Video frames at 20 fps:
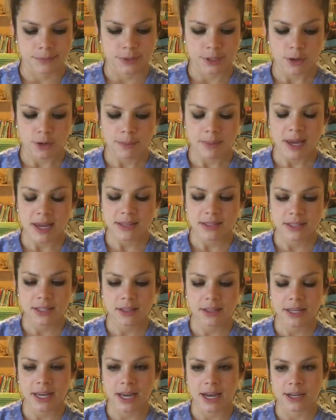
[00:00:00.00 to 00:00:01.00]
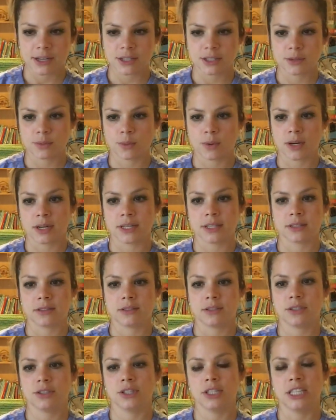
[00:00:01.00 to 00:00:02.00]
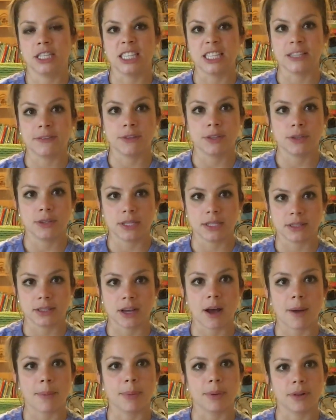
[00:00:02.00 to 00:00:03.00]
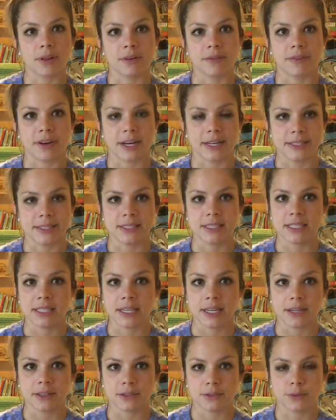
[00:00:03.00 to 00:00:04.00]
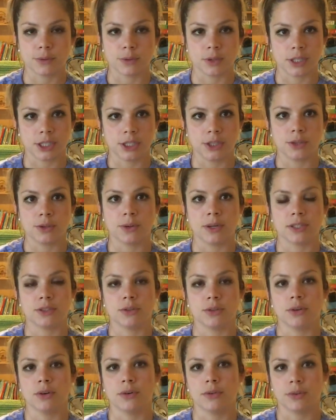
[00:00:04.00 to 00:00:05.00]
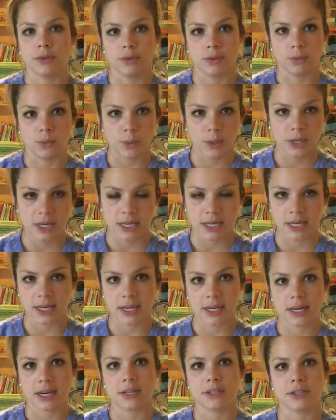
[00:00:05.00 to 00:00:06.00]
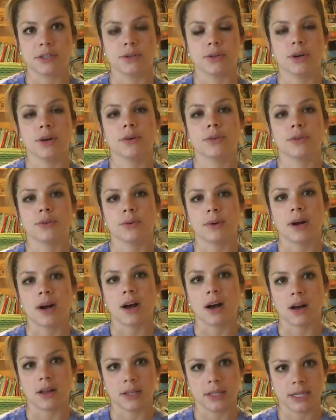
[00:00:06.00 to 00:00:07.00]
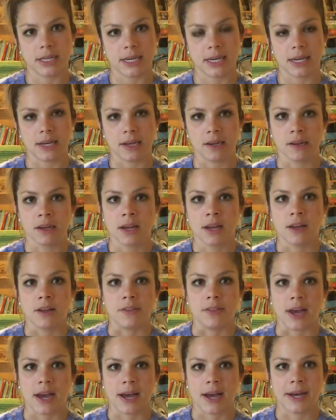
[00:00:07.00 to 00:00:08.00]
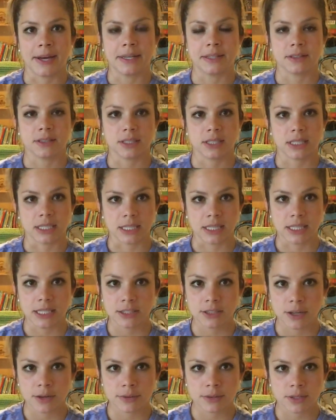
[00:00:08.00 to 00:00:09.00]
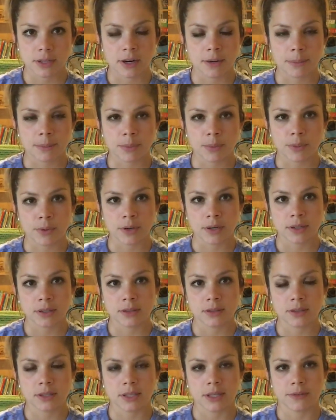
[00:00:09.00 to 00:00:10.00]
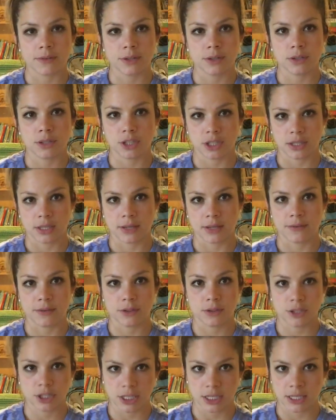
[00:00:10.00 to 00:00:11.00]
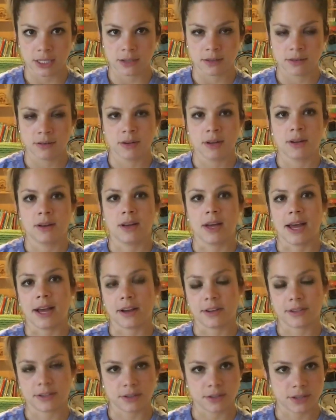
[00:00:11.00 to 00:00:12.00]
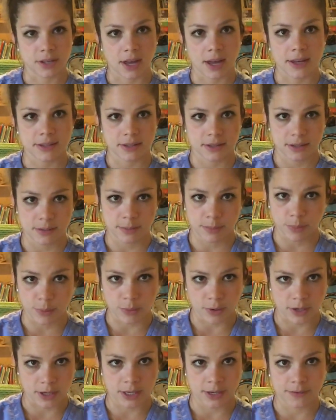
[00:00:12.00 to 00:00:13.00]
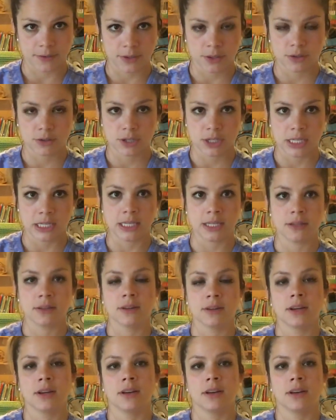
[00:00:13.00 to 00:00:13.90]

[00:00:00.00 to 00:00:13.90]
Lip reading: So basically, I just wanted to give you these couple of ideas for you as you go through the weekend, as you go through a holiday, that the ketones are important if you cheat. Exercise is important if you cheat.